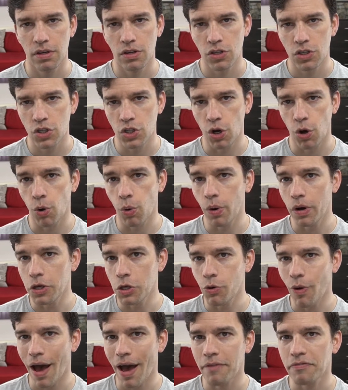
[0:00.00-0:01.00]
So
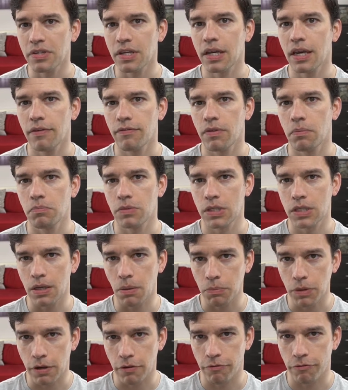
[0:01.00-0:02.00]
you have to give them
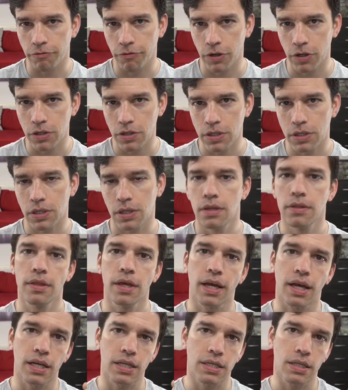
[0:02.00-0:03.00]
something first
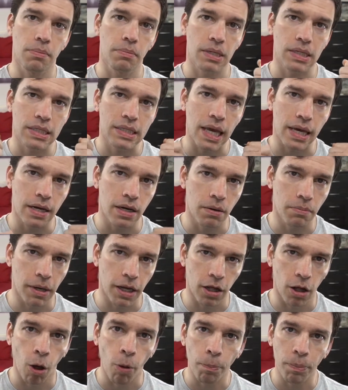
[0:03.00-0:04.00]
that gets them excited
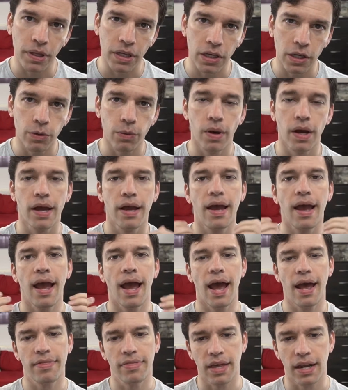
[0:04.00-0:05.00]
about helping you,
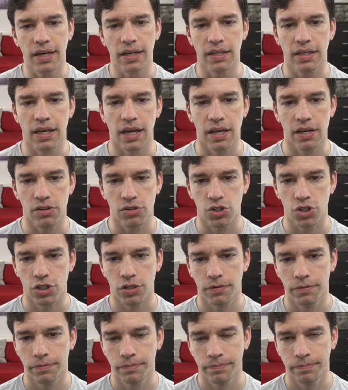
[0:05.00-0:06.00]
and then engage.
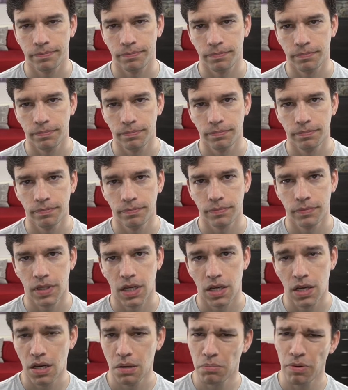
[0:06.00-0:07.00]

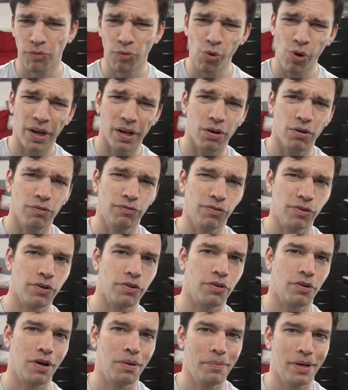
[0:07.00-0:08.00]
Before I go
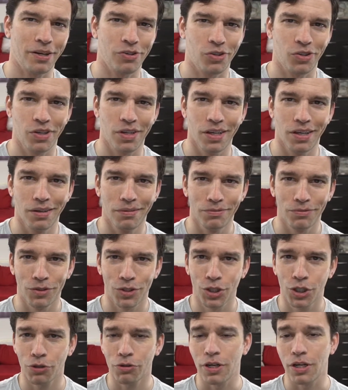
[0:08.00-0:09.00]
further, I'm actually
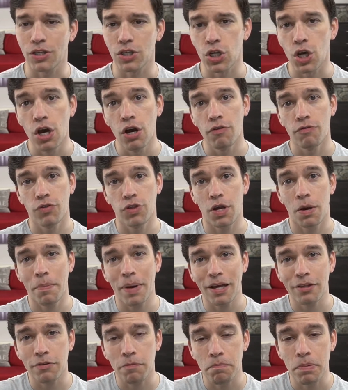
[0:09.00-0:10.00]
curious for the
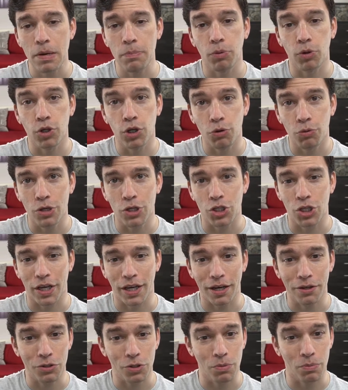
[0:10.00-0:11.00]
amount of people you're reaching
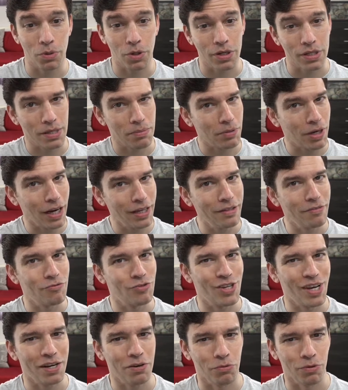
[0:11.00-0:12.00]
out to, because I'm kind of
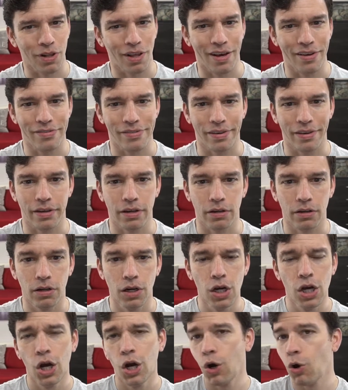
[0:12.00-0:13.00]
generalizing here.
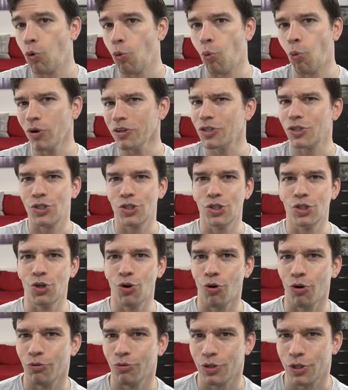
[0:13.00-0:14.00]
What's
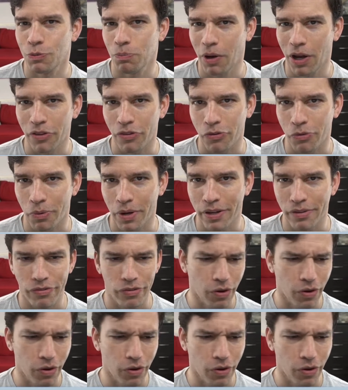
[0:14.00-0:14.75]
your response rate?